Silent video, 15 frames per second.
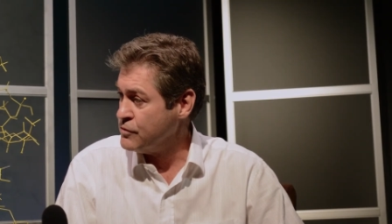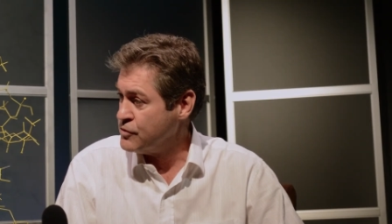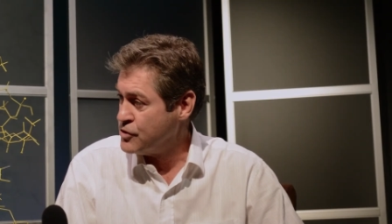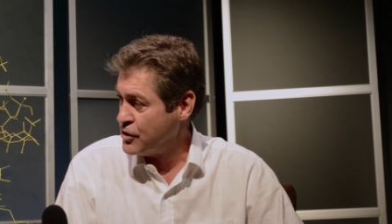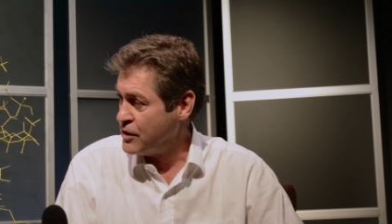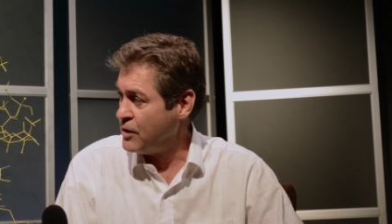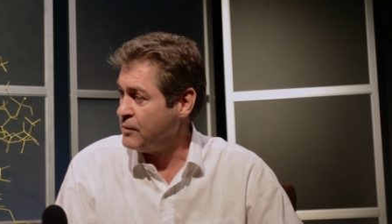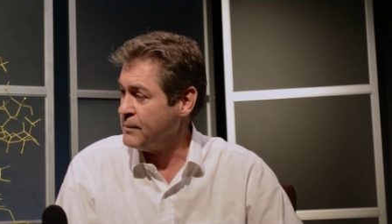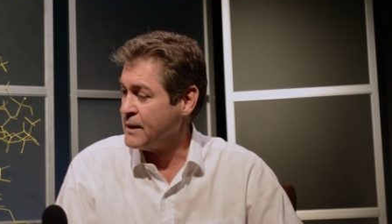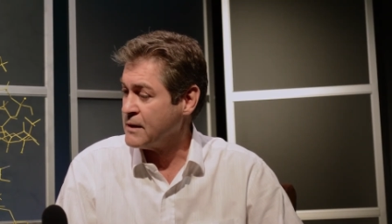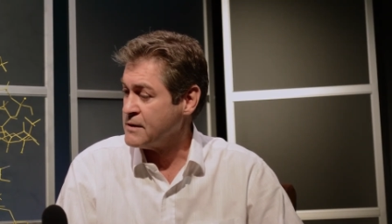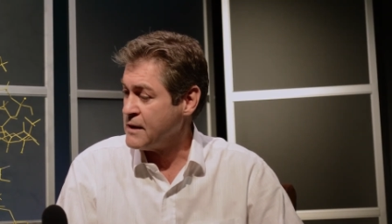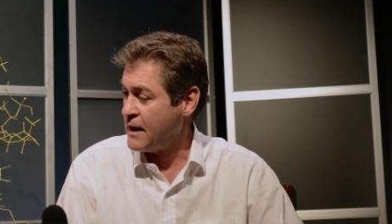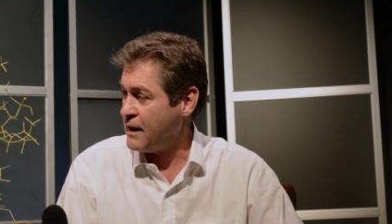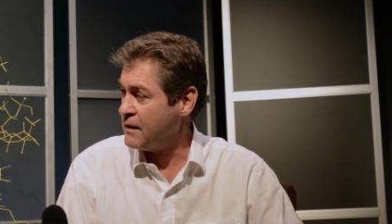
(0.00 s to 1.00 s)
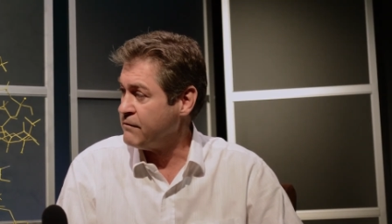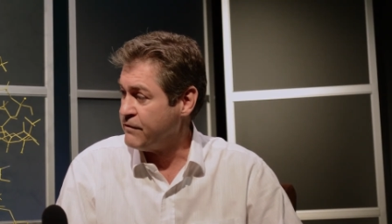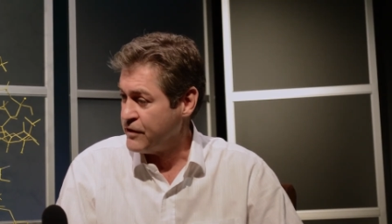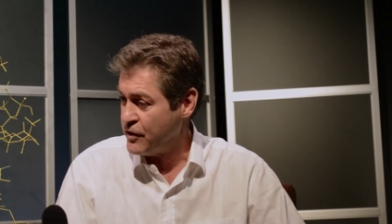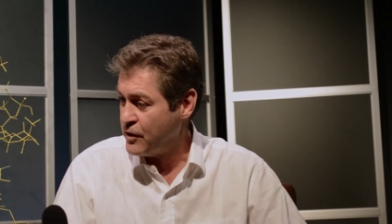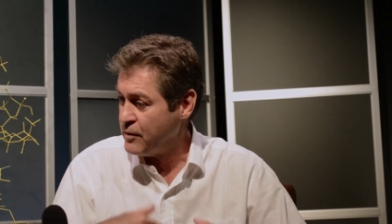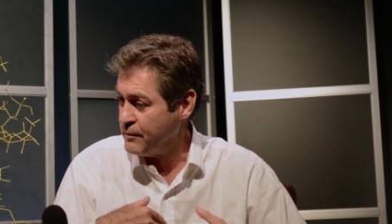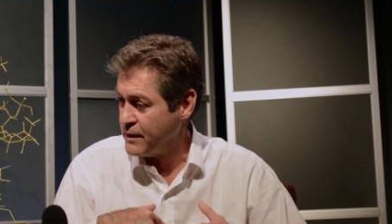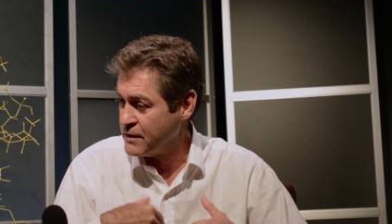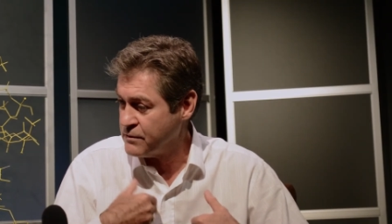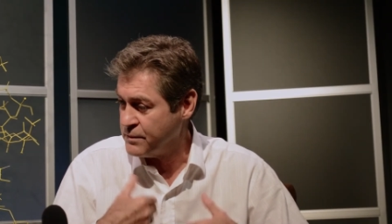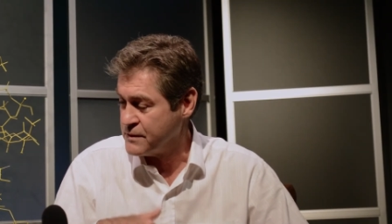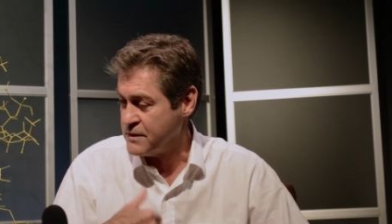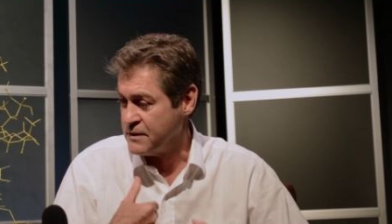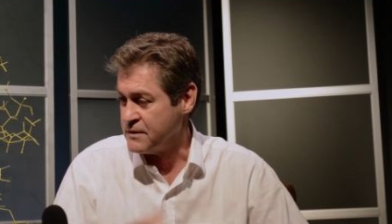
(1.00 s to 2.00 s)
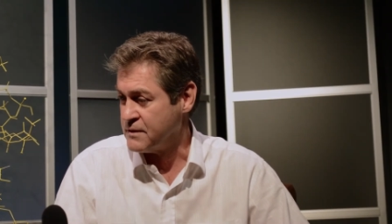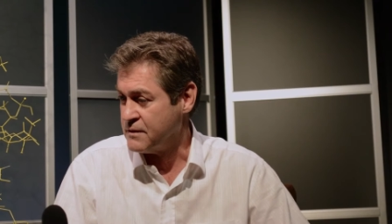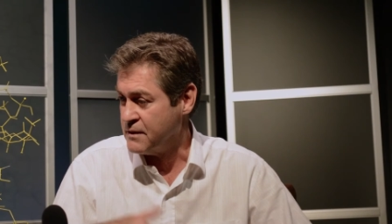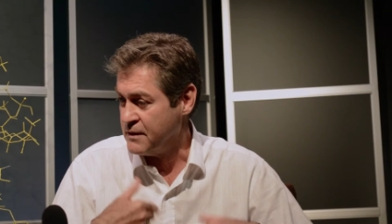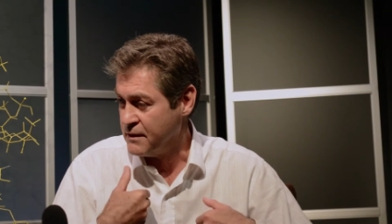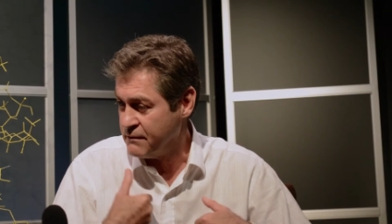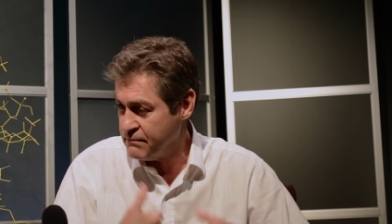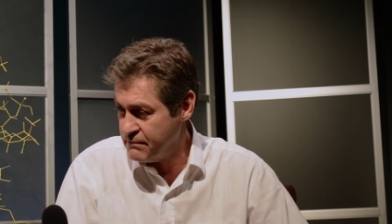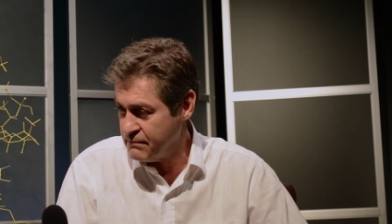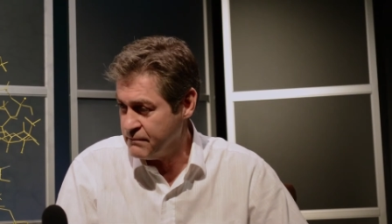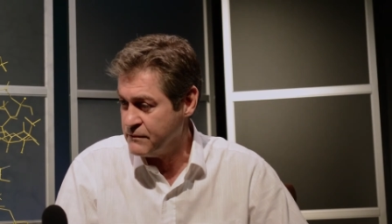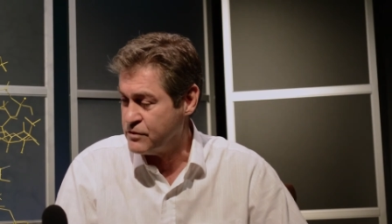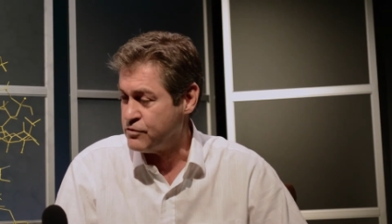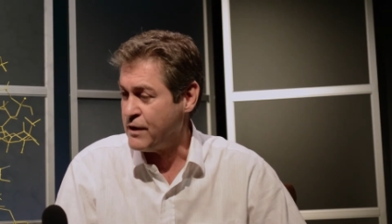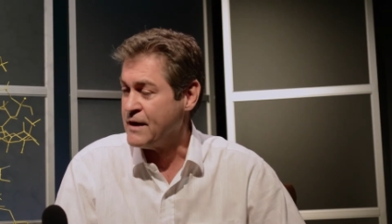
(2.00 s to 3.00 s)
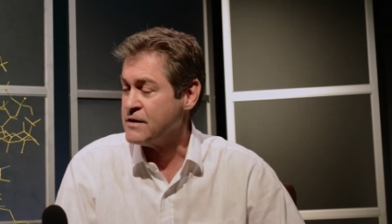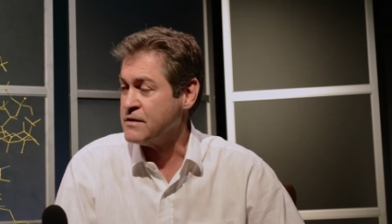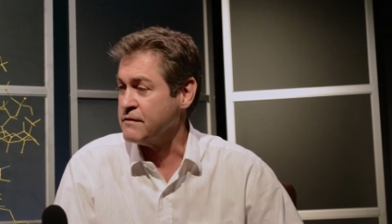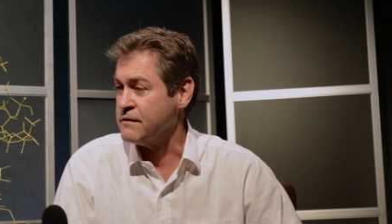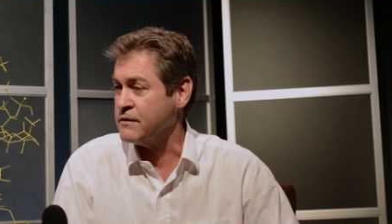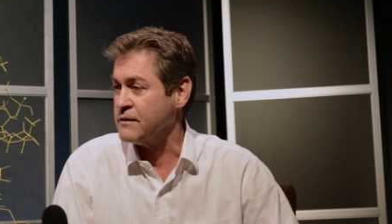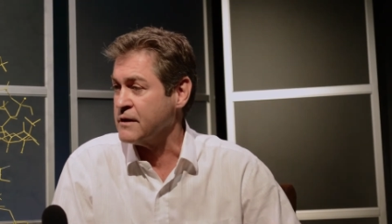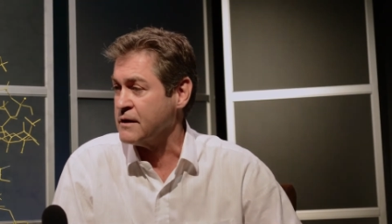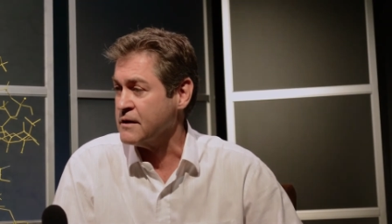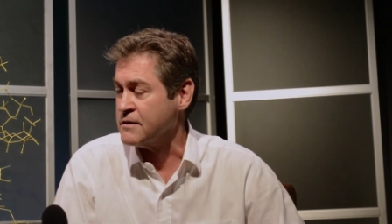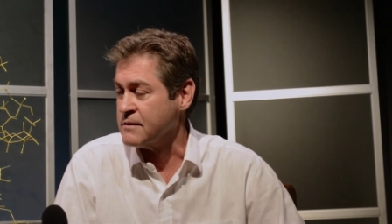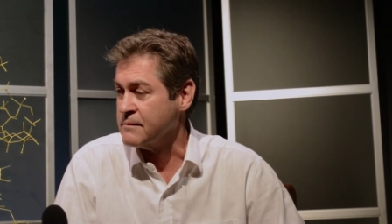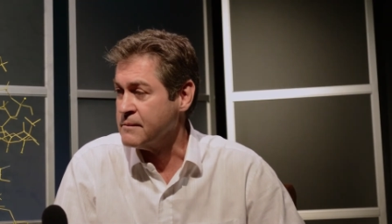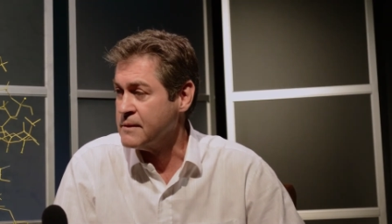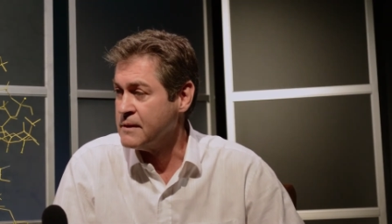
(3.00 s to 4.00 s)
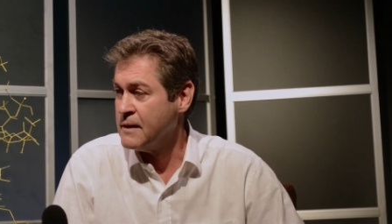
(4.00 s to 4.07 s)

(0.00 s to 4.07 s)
genomics and phenomics, which is the traits of an organism,